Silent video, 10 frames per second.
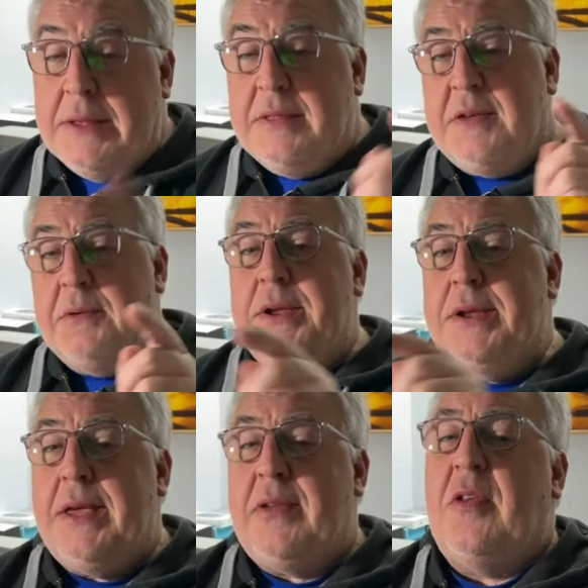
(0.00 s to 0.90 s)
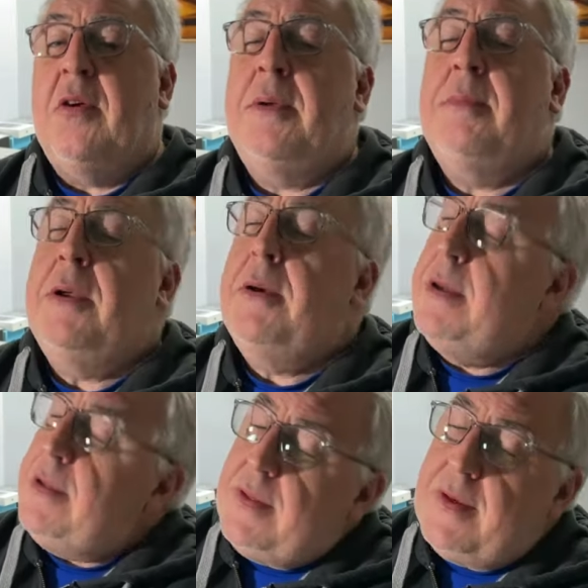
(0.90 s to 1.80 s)
Till the next time,
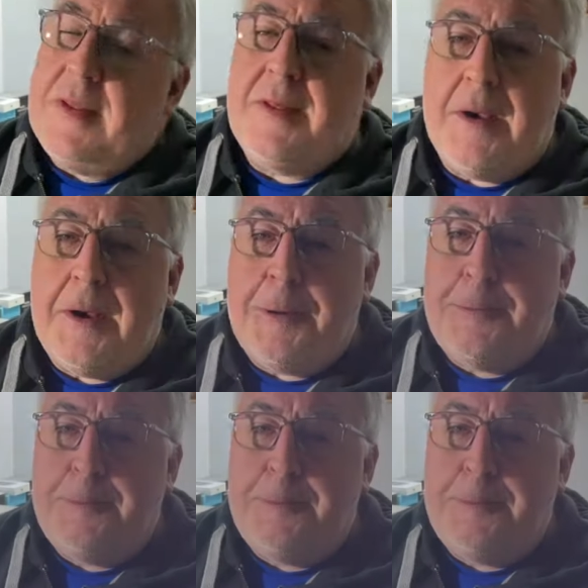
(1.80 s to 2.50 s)
guys, ta-ta.